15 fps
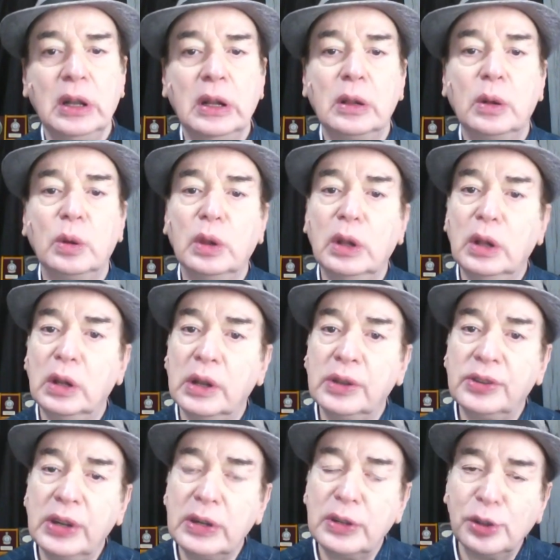loneliness
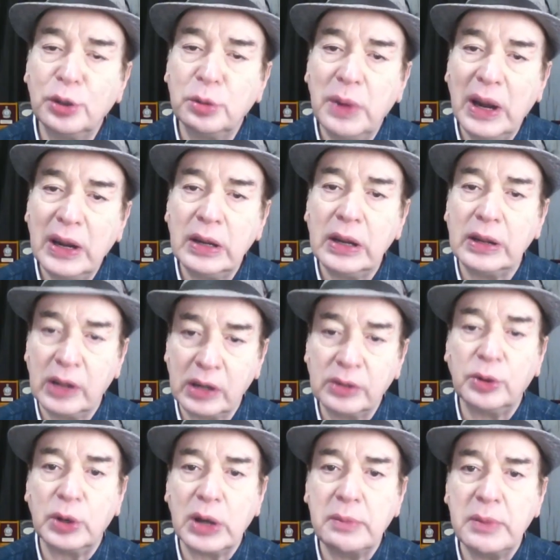hits you badly. That's
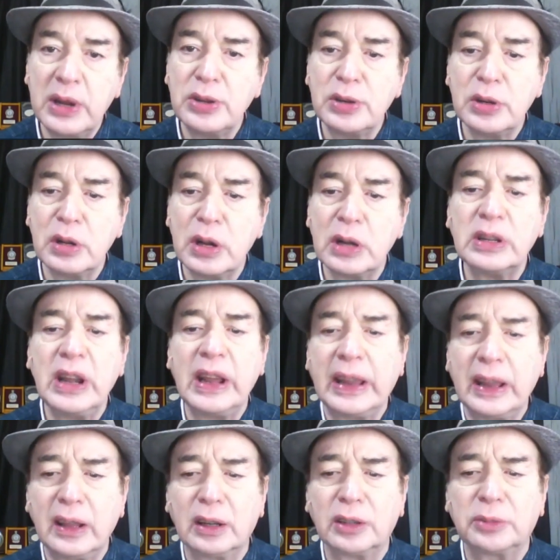what I mentioned that
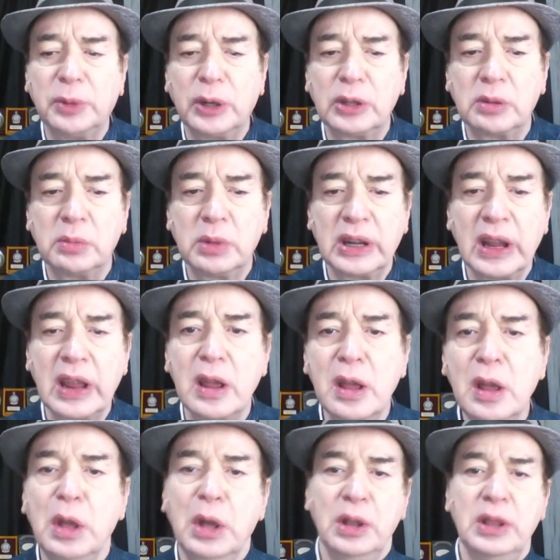taking responsibility,
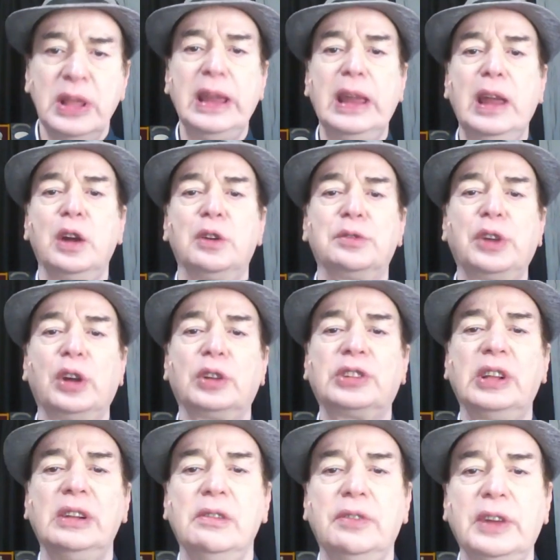thinking of
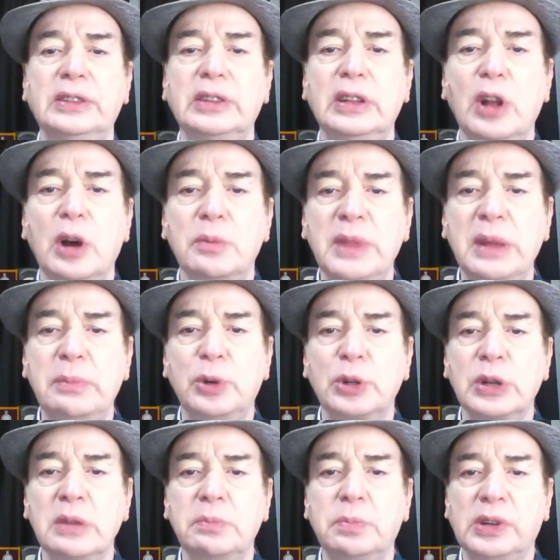yourself as an
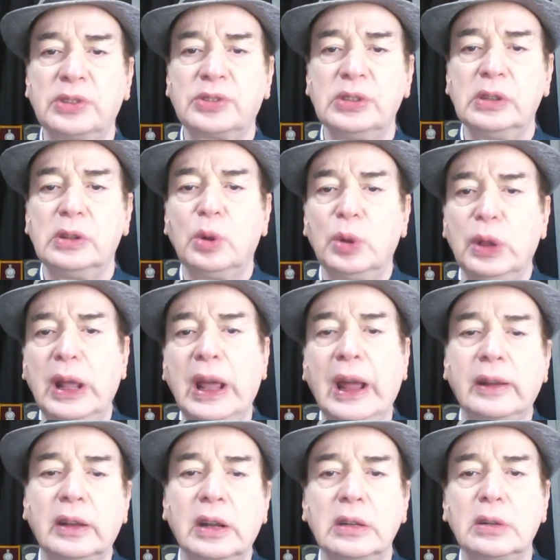omnipotent person. Only
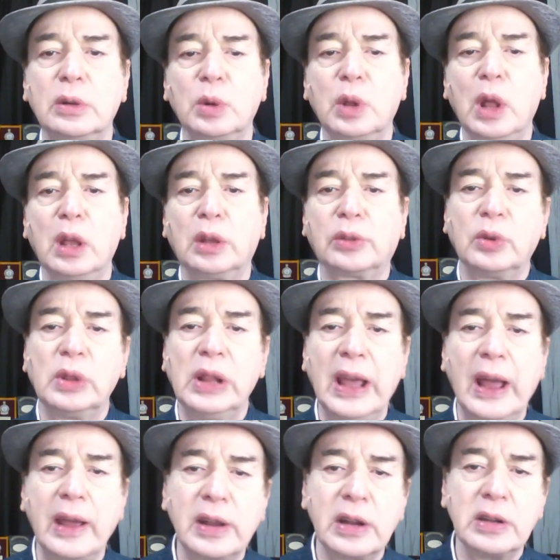I can do this, only
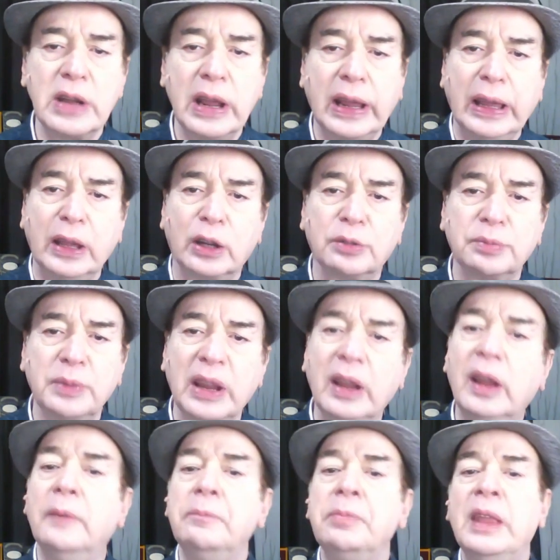I can take care of my
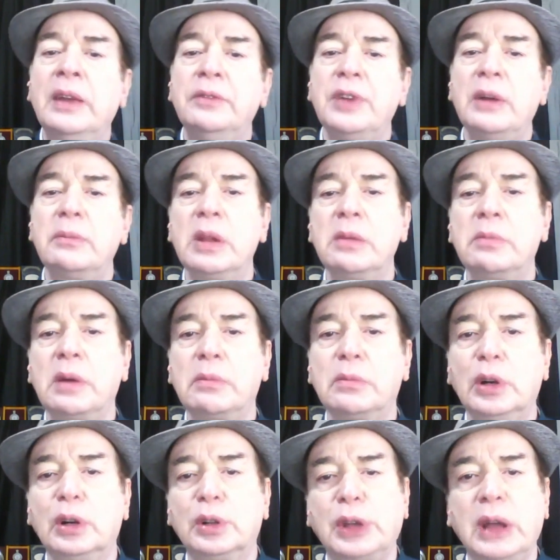family
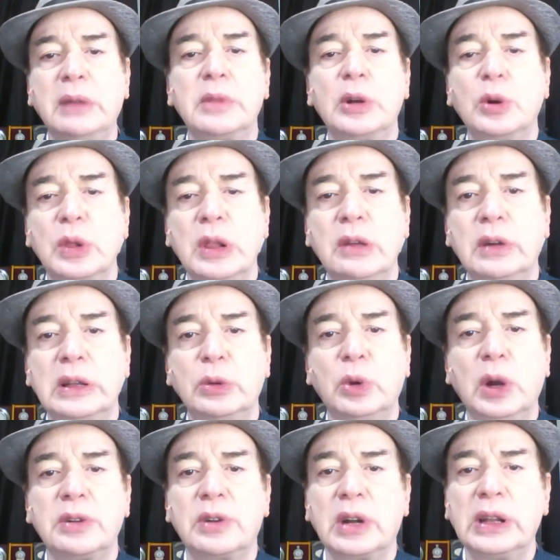members. I'm the only one who
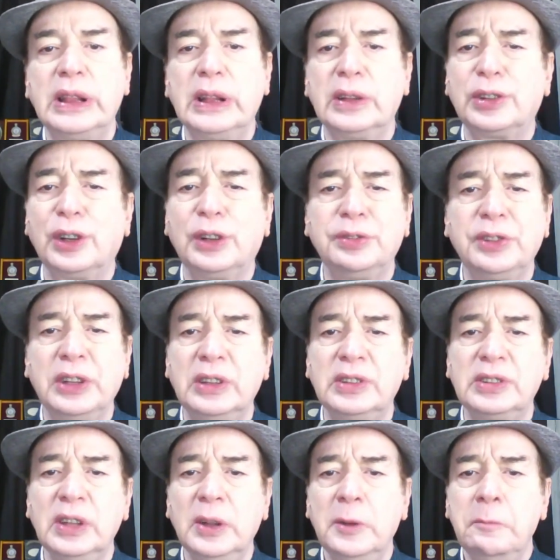can run this office.